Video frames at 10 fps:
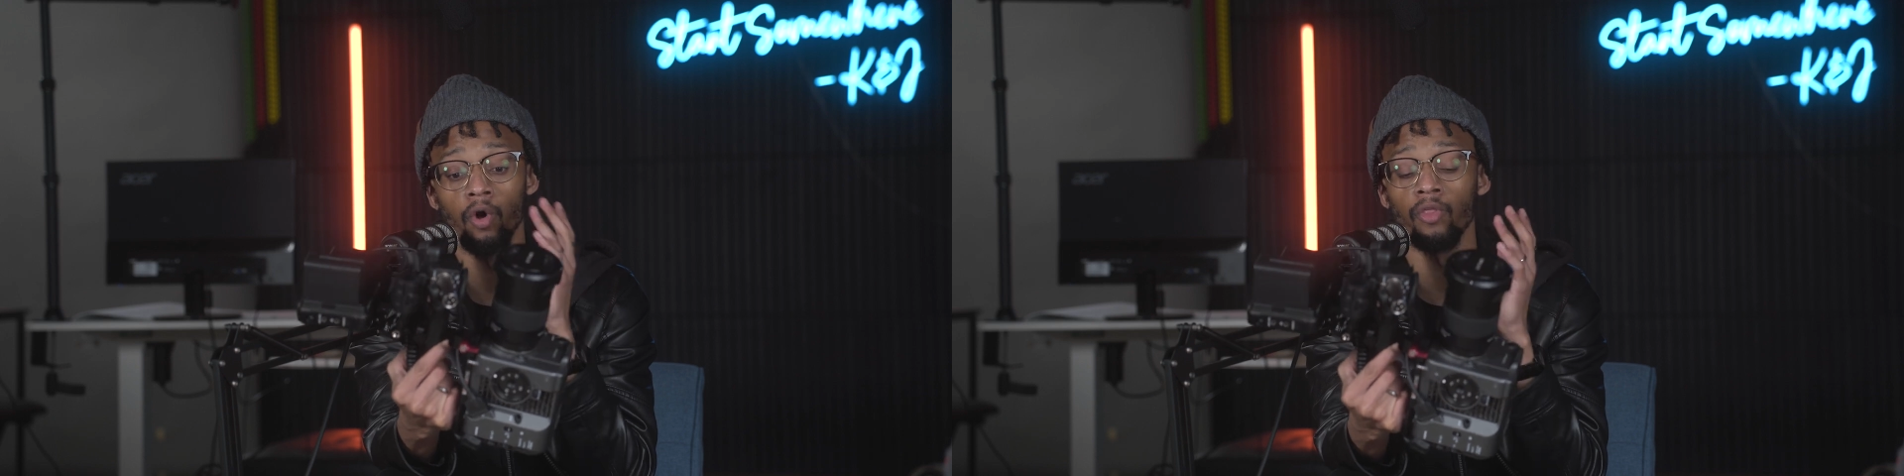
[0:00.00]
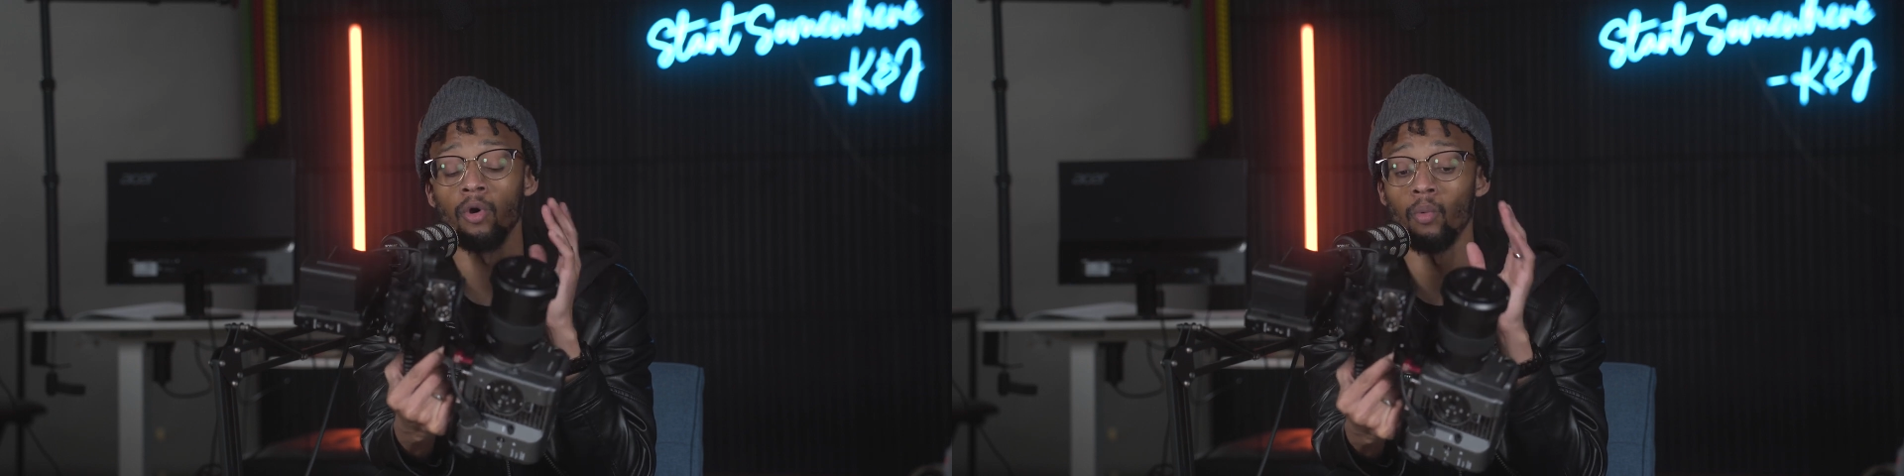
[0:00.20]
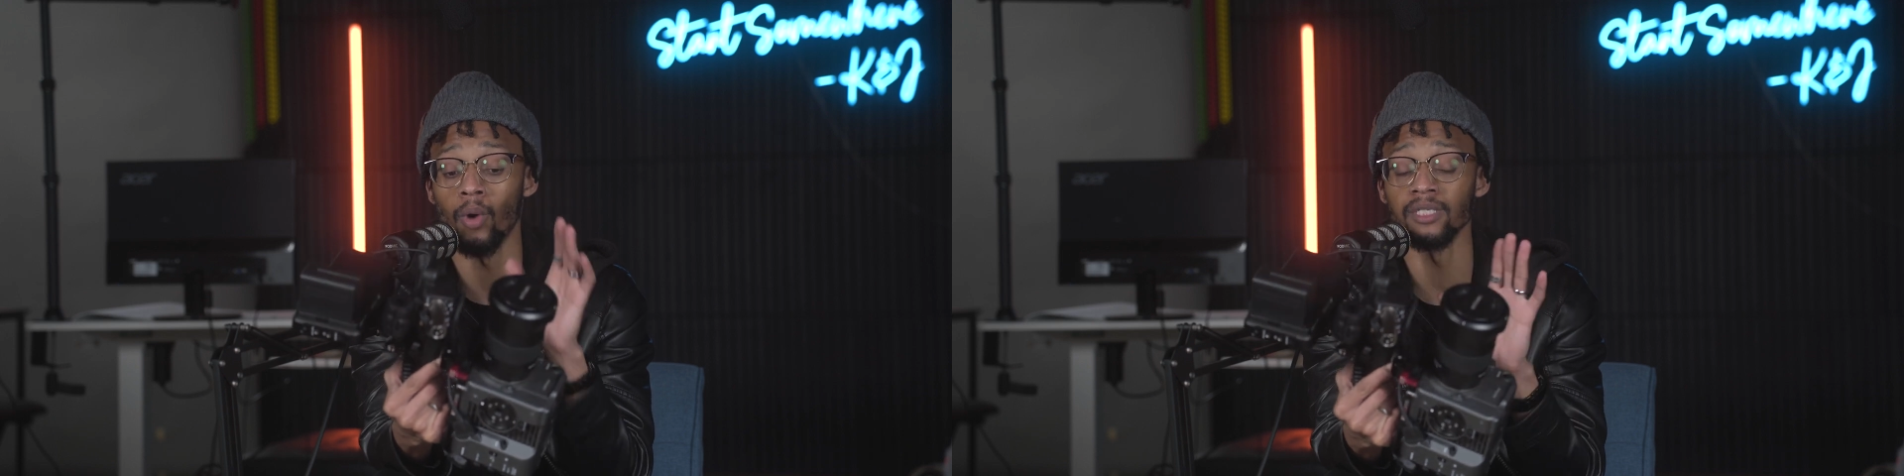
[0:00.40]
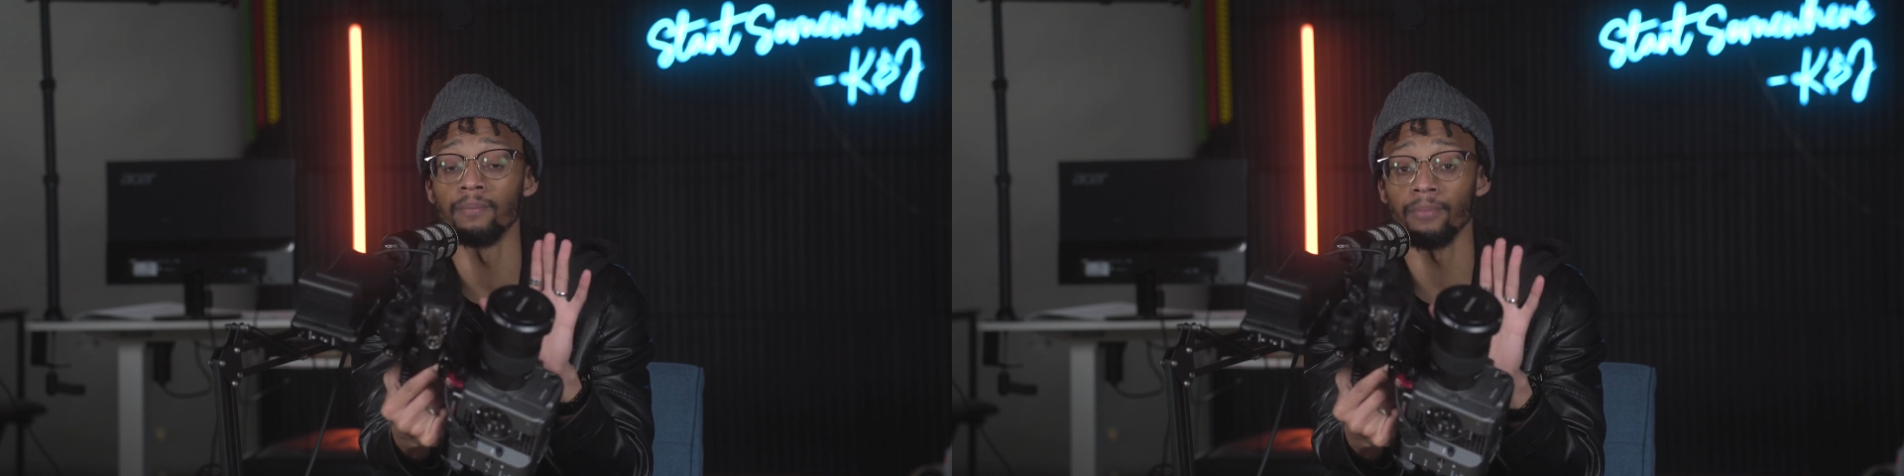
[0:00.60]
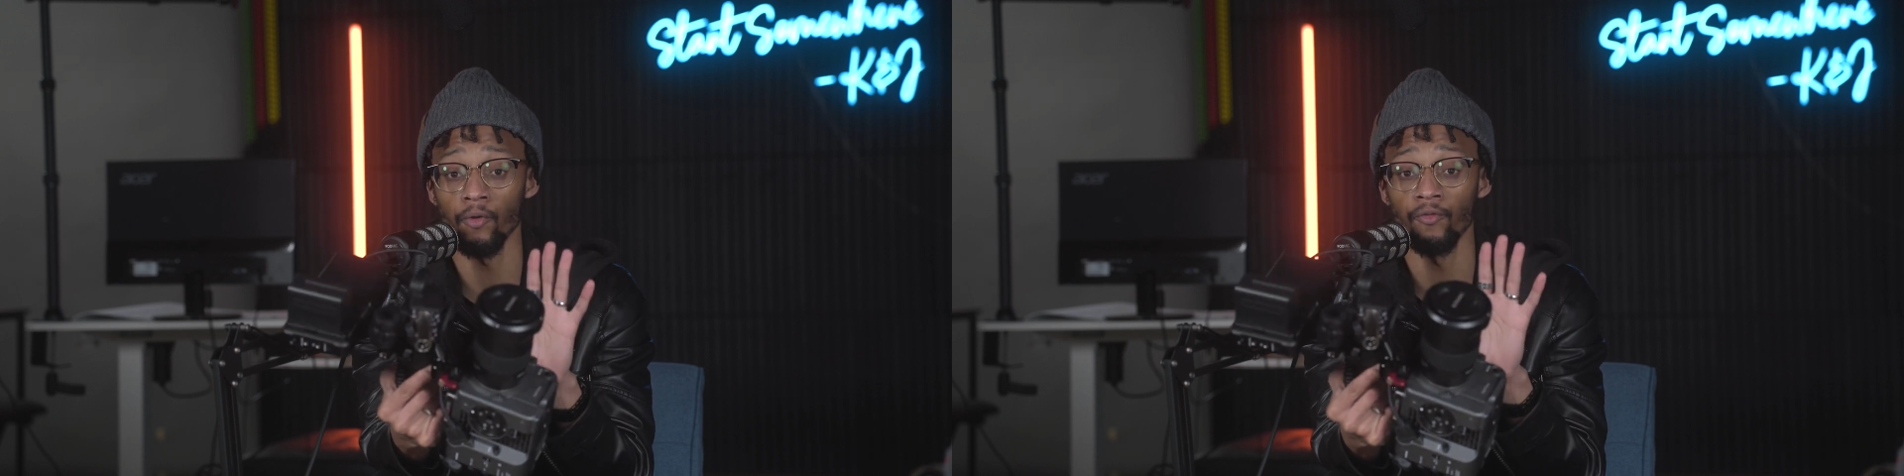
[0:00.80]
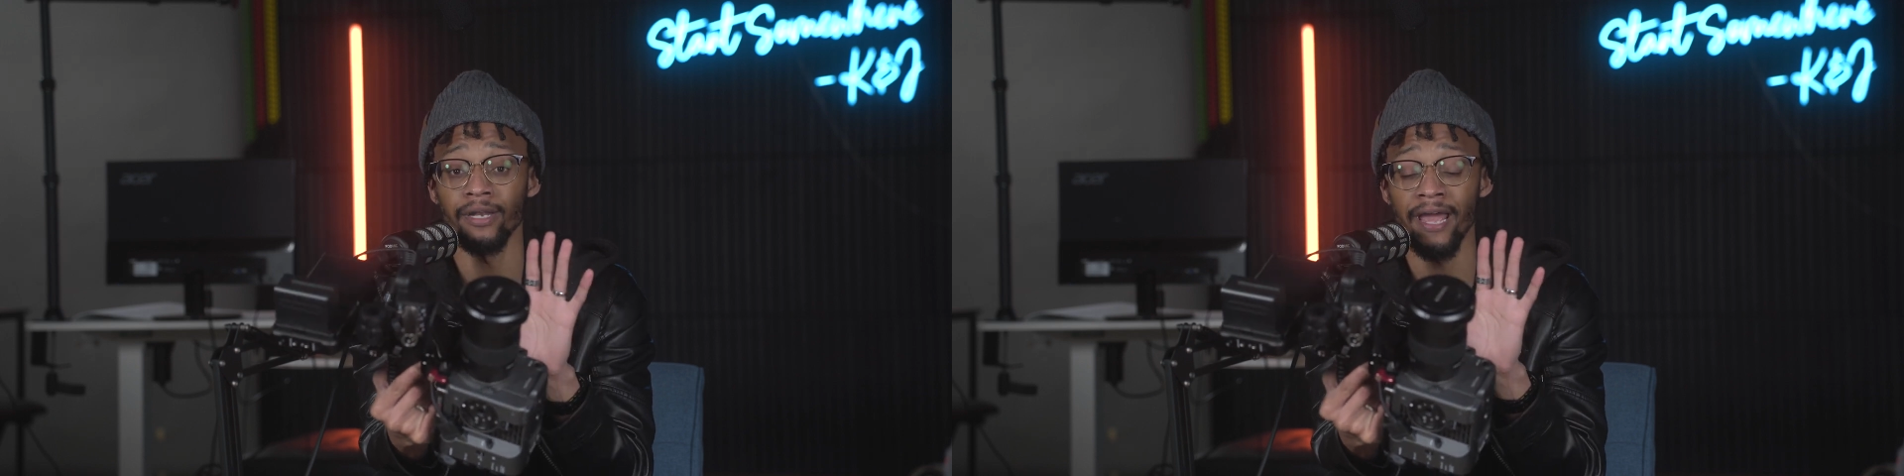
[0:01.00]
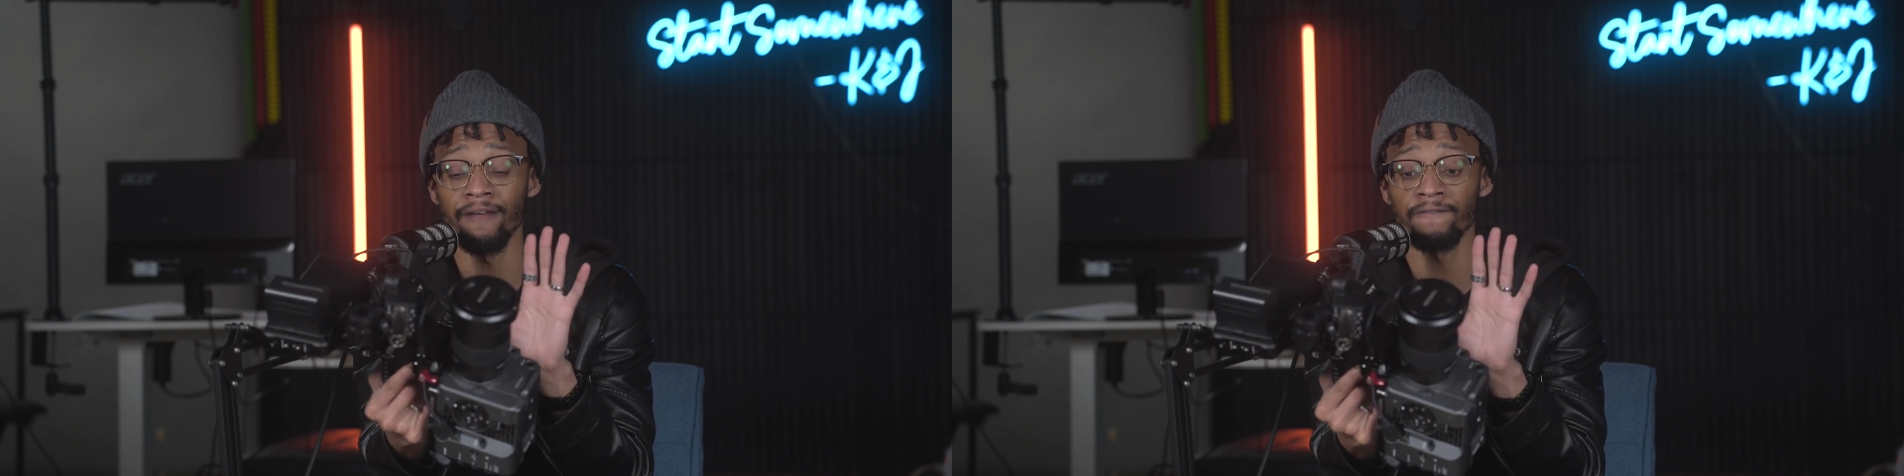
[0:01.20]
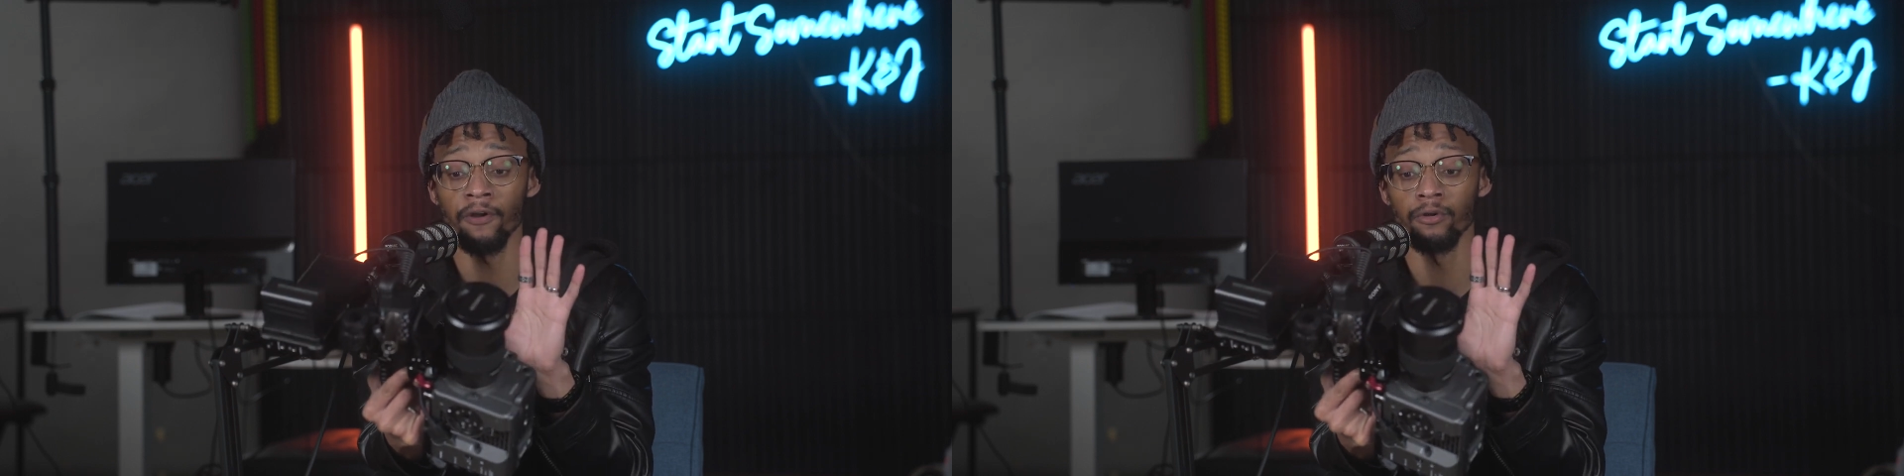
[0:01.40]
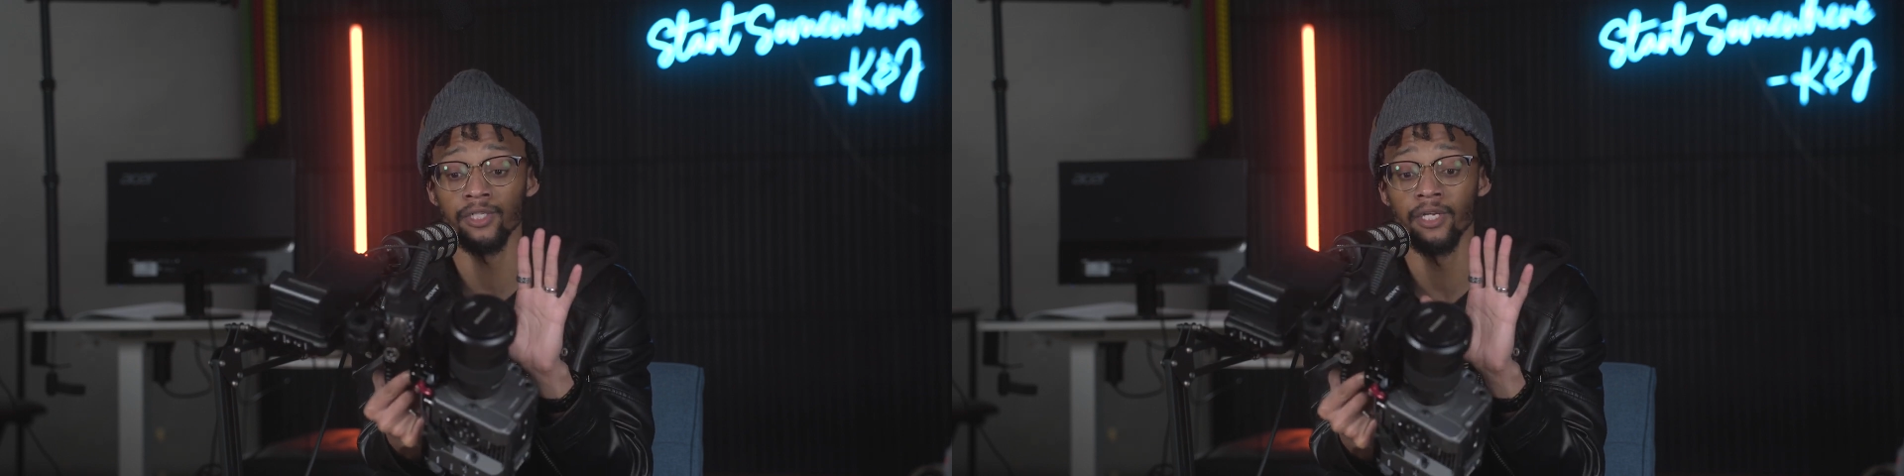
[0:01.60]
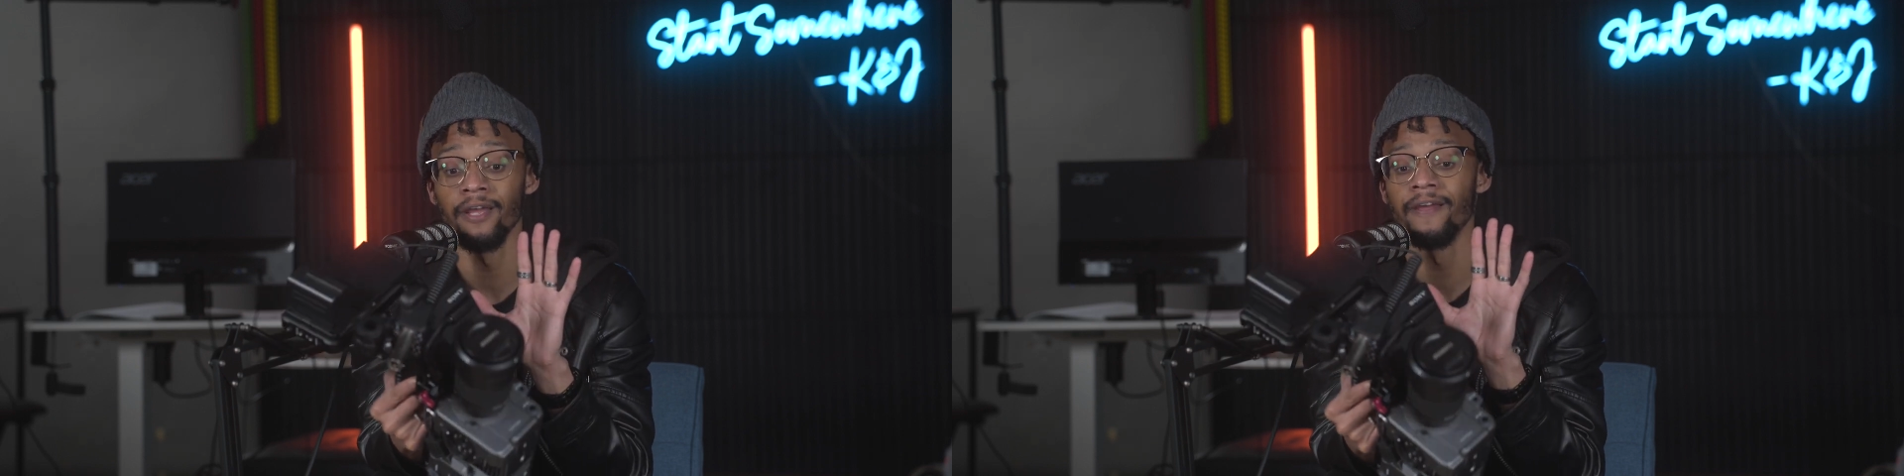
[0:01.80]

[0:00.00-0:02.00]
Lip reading: although it wasn't perfect at first,